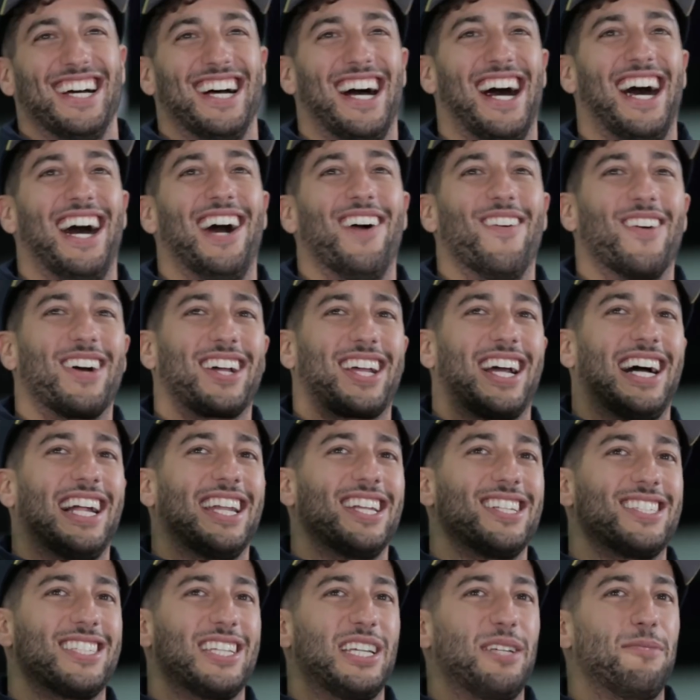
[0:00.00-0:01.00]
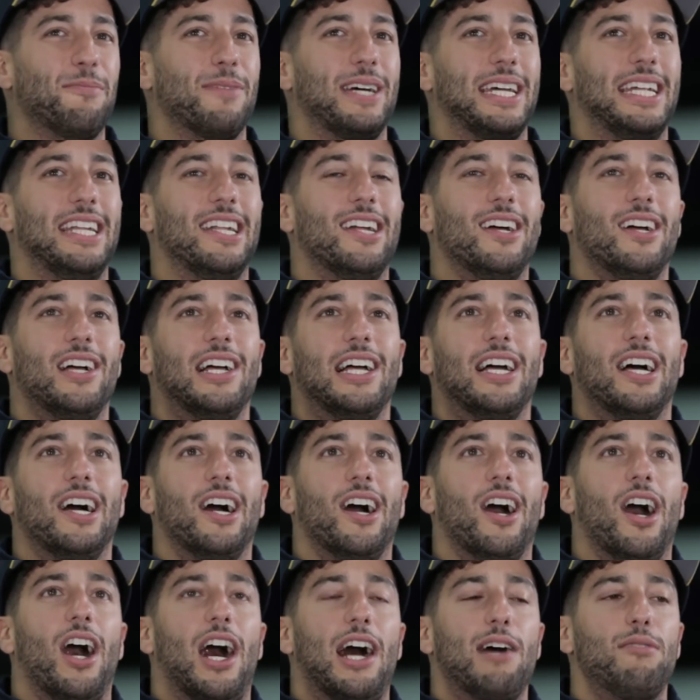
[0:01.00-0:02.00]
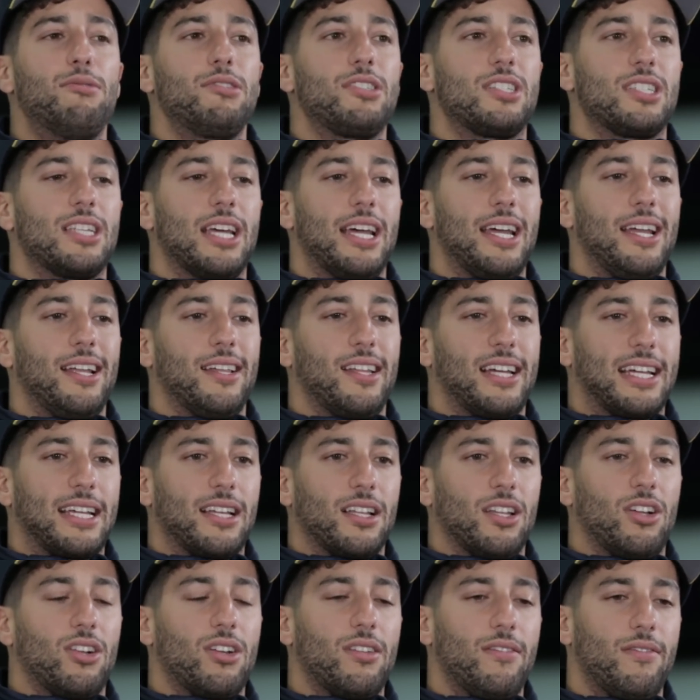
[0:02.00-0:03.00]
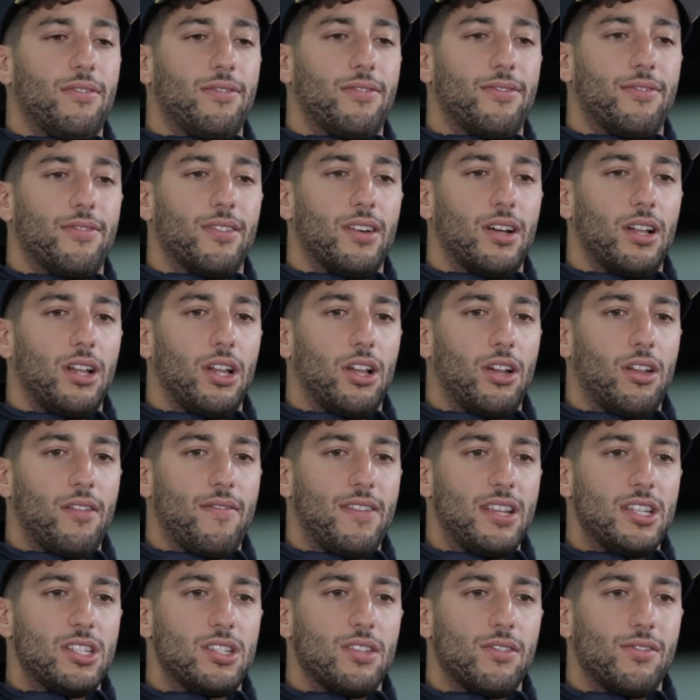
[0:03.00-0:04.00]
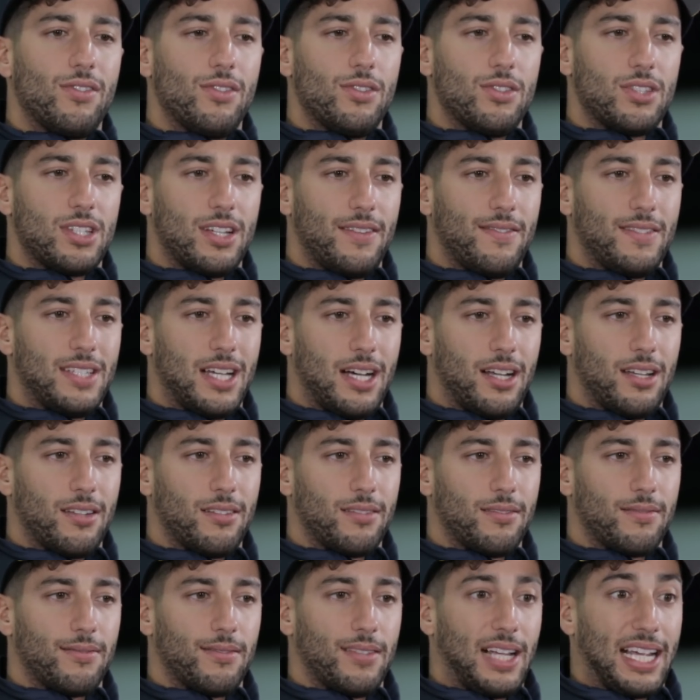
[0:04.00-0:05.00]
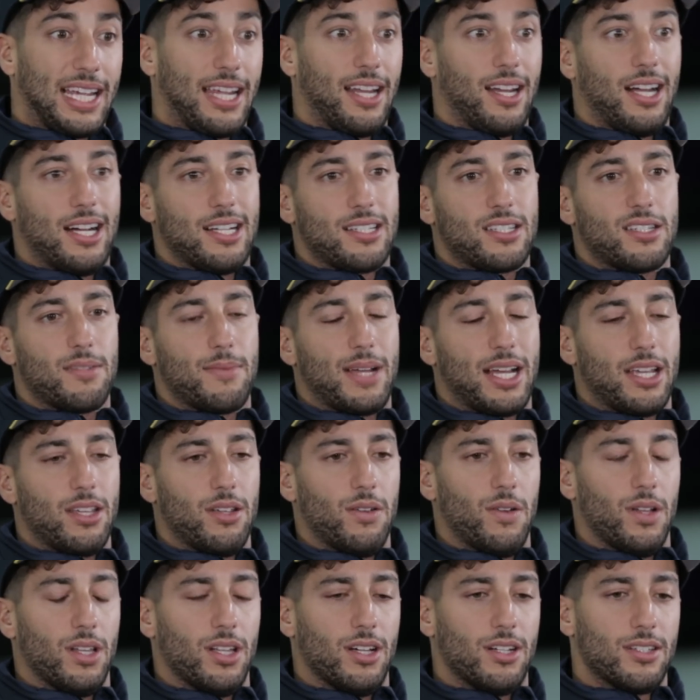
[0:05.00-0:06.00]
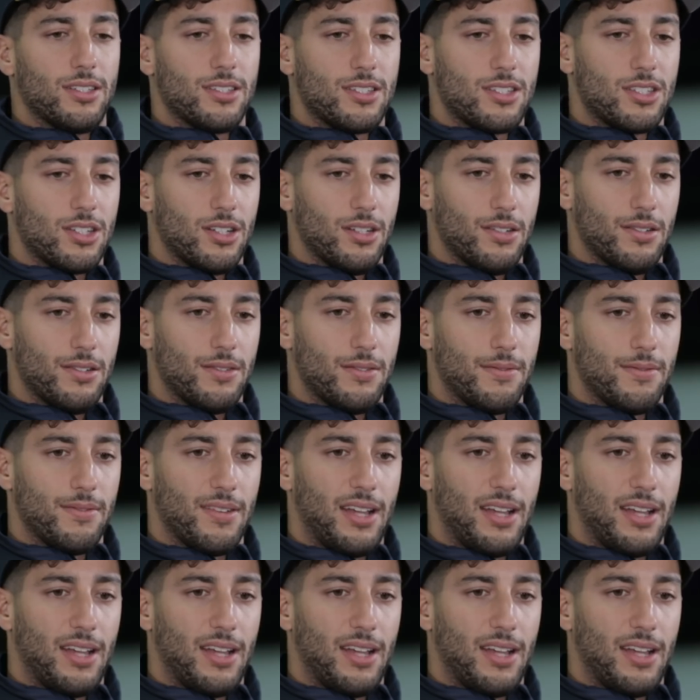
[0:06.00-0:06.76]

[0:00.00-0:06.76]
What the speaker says: What kind of teammate? I would say like a lot of interviews I've done, I get asked about you a lot. So